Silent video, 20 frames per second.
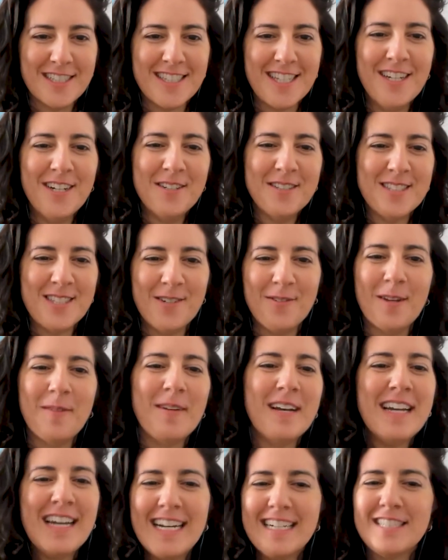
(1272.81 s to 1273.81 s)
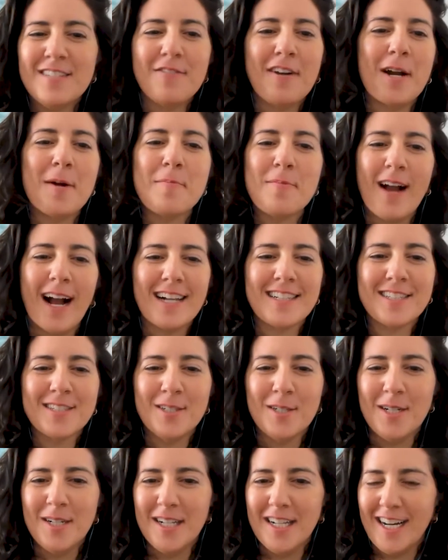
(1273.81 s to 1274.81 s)
So it's a very
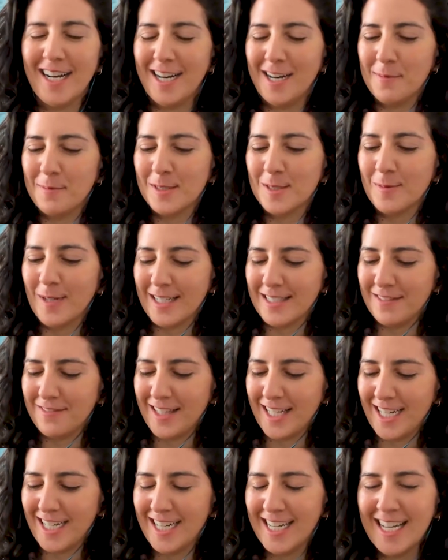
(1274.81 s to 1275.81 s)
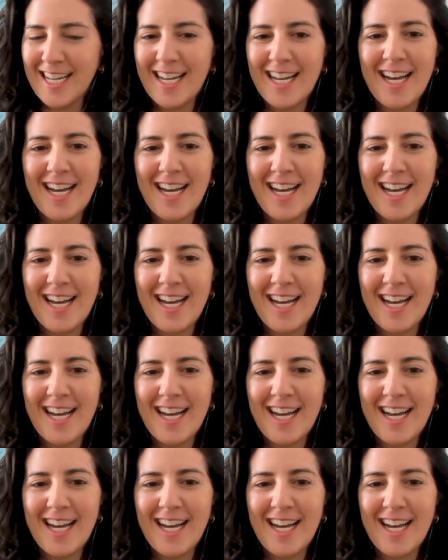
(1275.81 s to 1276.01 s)
practical perspective there.